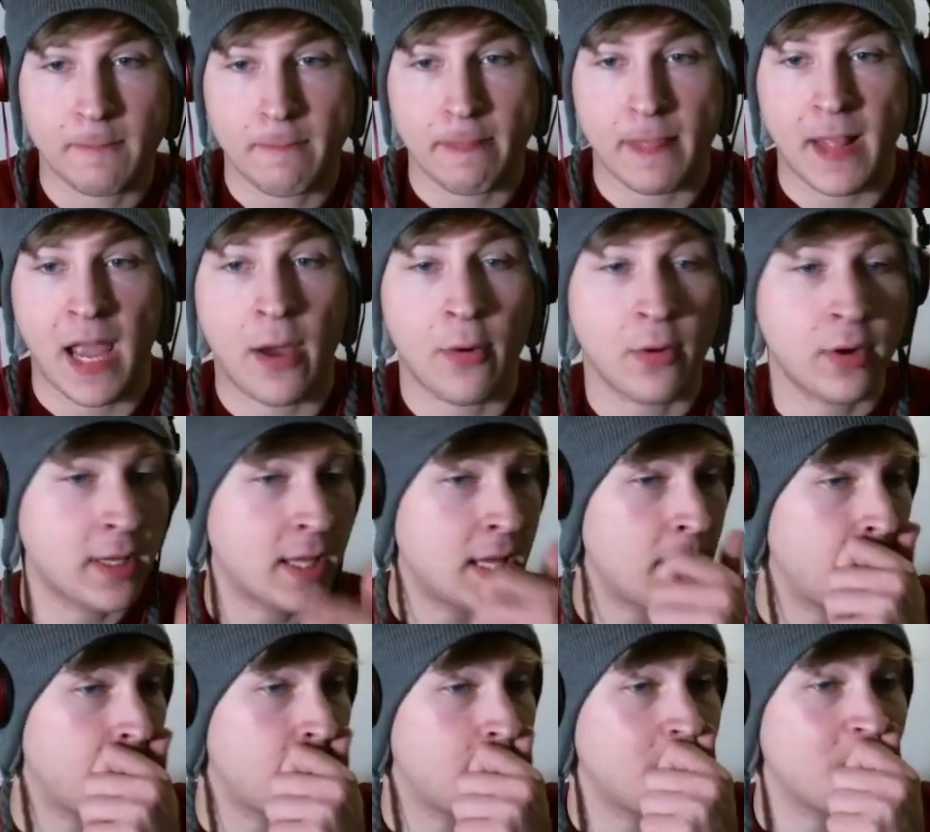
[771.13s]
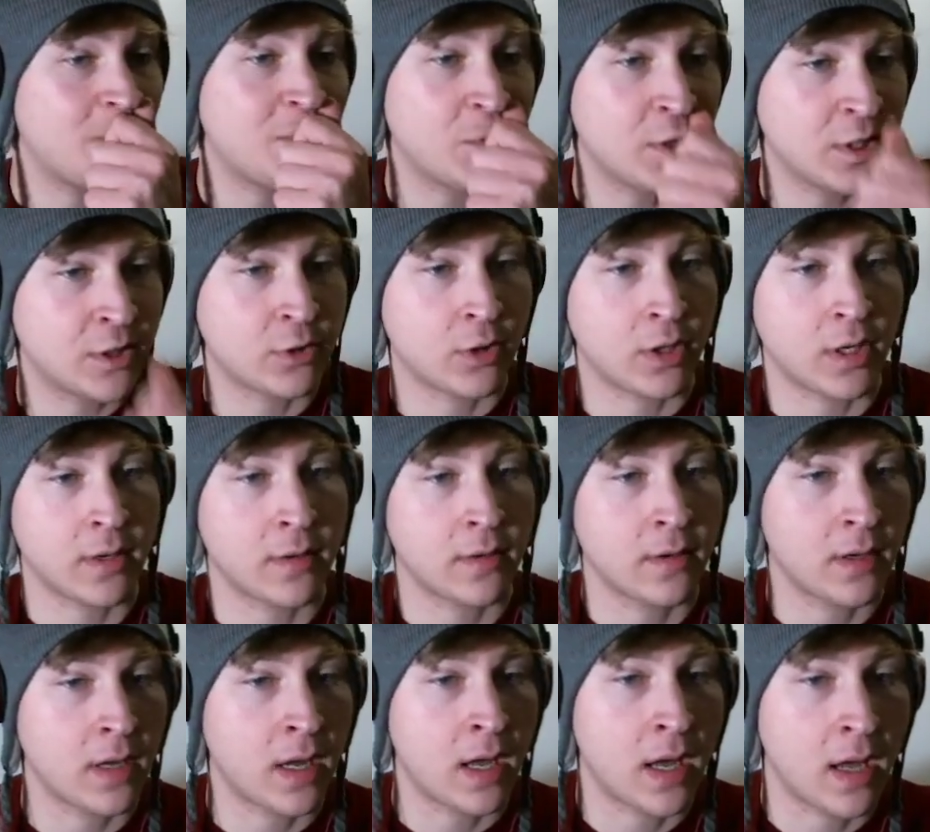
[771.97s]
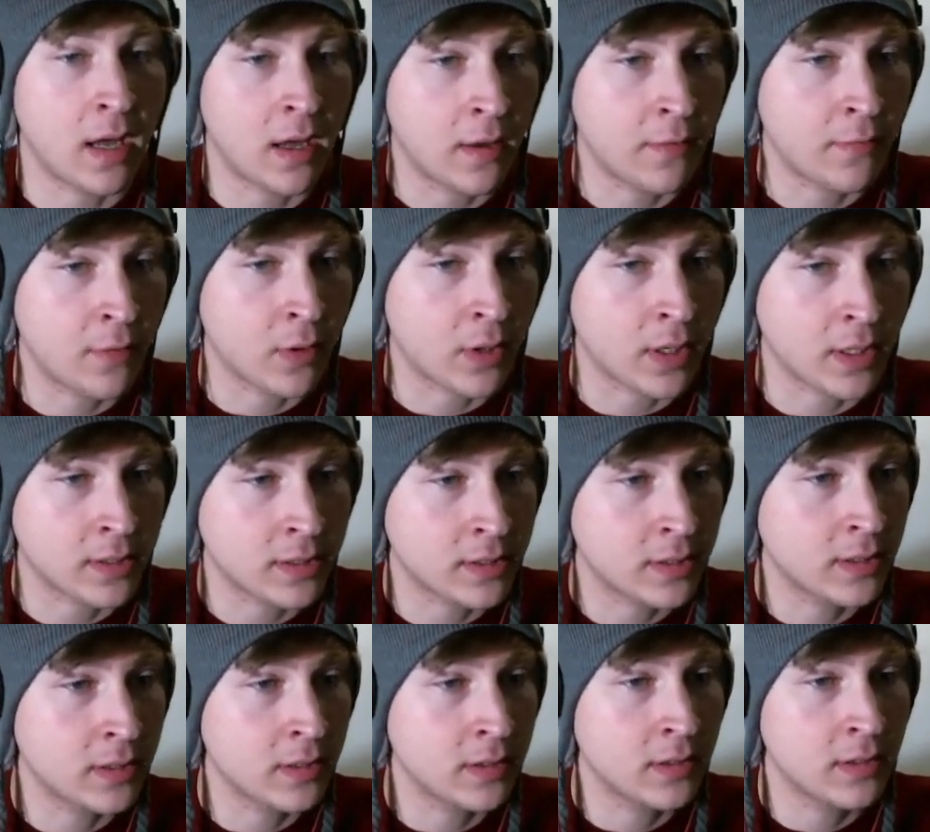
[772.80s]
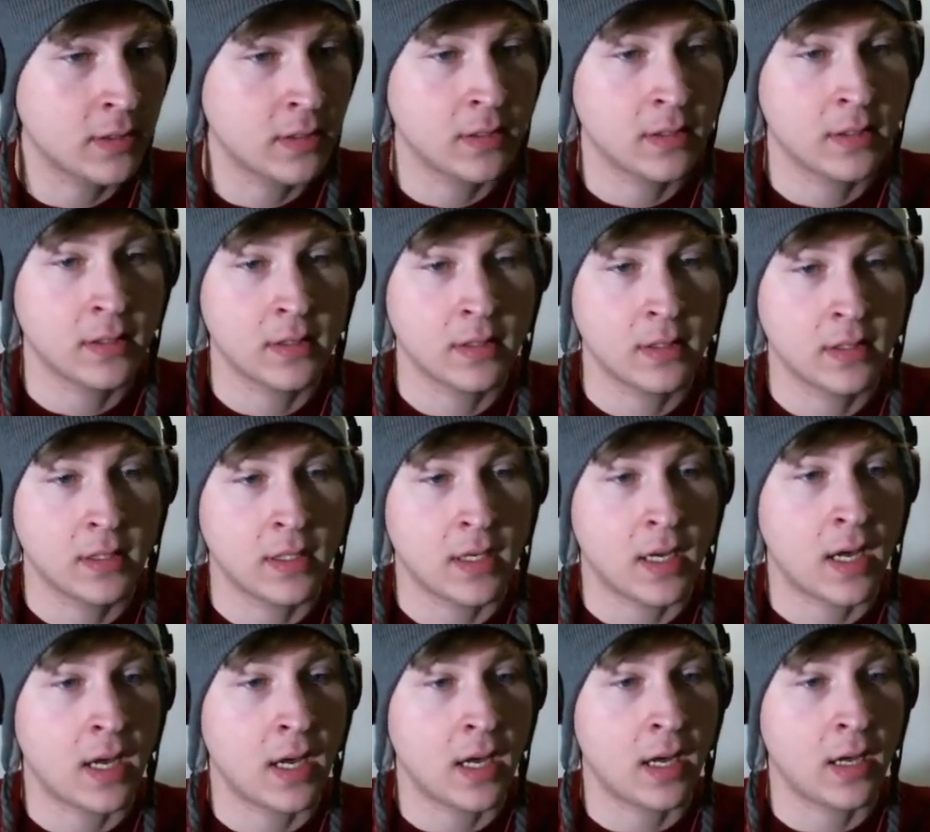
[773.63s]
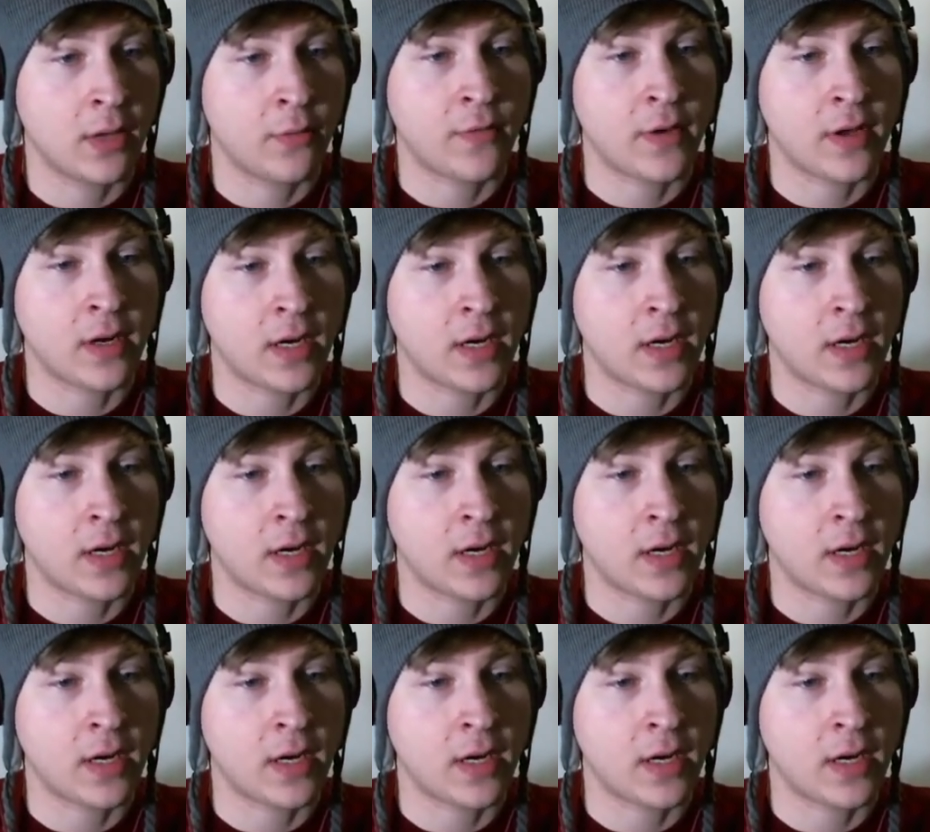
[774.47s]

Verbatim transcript: I want to keep restoring focus. You found an